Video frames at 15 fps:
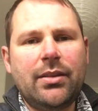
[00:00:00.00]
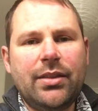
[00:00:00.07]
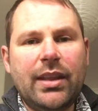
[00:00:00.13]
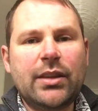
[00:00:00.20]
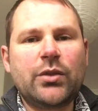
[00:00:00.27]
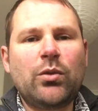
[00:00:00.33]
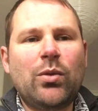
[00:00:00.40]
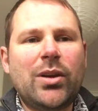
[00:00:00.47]

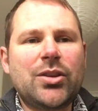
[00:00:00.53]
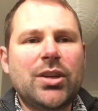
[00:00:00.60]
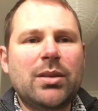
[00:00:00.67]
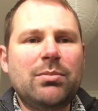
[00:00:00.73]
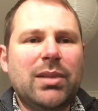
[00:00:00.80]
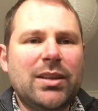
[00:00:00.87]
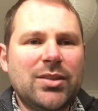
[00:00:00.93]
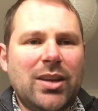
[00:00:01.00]
Thanks for
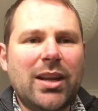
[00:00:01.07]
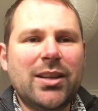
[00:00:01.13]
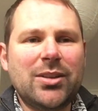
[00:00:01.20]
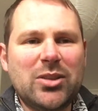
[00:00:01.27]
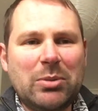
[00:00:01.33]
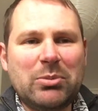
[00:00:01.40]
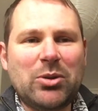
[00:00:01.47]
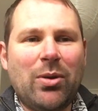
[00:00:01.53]
watching. Please like
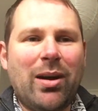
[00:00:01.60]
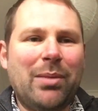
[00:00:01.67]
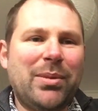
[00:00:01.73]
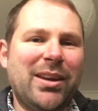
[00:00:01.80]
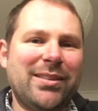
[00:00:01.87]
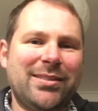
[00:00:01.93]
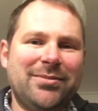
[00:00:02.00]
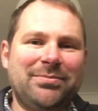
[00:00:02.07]
and
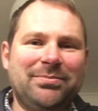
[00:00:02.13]
subscribe.